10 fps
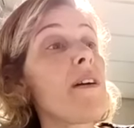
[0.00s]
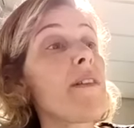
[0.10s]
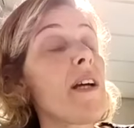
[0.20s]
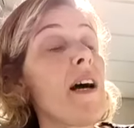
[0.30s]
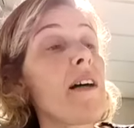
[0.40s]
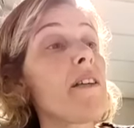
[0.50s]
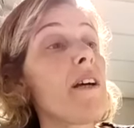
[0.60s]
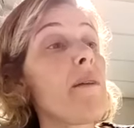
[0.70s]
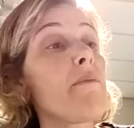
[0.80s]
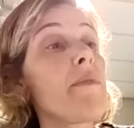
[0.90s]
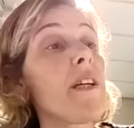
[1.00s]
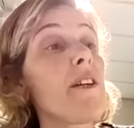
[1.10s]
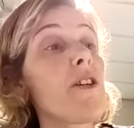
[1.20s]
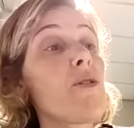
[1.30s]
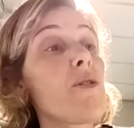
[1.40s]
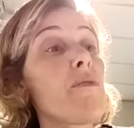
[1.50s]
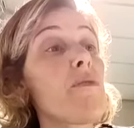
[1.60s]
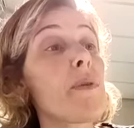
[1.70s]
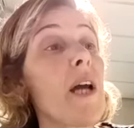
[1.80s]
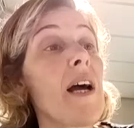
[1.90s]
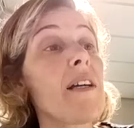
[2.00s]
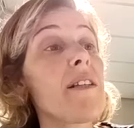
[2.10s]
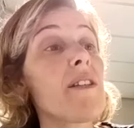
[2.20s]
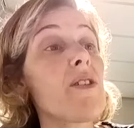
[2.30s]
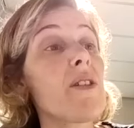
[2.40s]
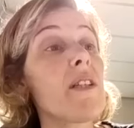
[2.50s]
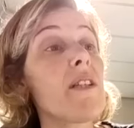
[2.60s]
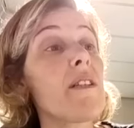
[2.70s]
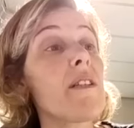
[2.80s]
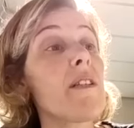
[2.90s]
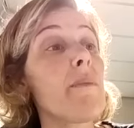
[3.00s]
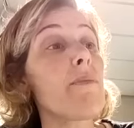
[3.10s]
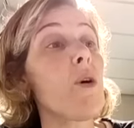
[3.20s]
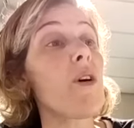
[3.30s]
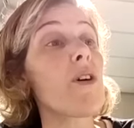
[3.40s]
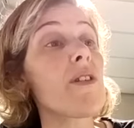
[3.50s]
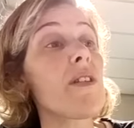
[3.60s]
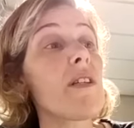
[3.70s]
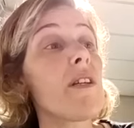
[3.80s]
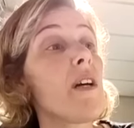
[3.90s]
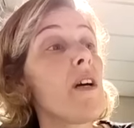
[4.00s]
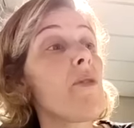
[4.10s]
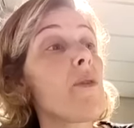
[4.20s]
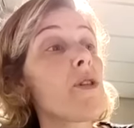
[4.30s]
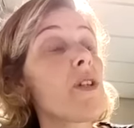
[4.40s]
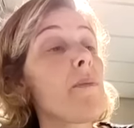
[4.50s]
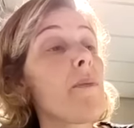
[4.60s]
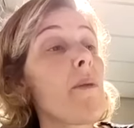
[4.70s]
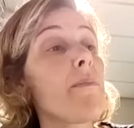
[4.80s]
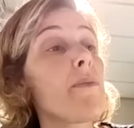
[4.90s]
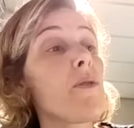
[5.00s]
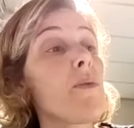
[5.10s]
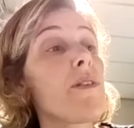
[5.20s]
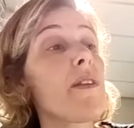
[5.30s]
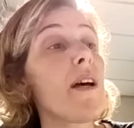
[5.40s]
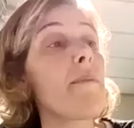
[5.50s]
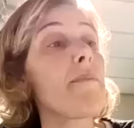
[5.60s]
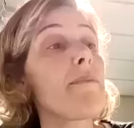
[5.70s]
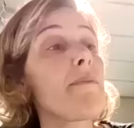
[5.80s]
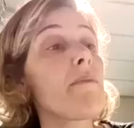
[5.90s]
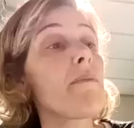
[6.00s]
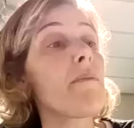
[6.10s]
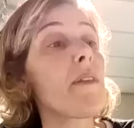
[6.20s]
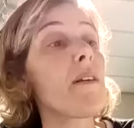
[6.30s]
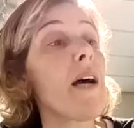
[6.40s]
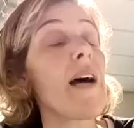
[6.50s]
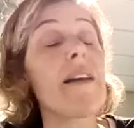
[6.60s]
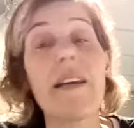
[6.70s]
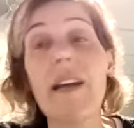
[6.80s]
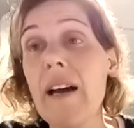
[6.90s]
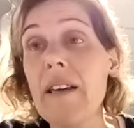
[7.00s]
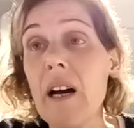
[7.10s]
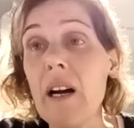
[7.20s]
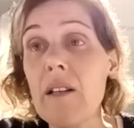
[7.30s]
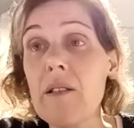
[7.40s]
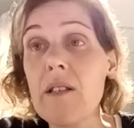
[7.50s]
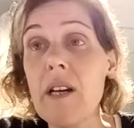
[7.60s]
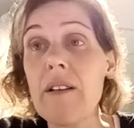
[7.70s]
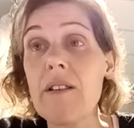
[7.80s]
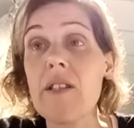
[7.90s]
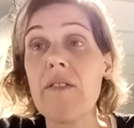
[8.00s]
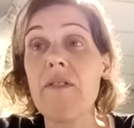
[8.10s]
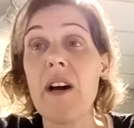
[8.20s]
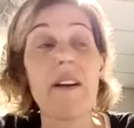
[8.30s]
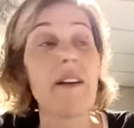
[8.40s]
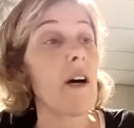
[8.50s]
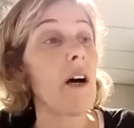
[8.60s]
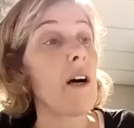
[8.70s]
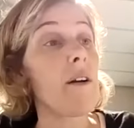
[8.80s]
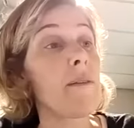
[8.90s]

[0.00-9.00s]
They had the issues of pride and greed and hypocrisy, which came up with Ananias and Sapphira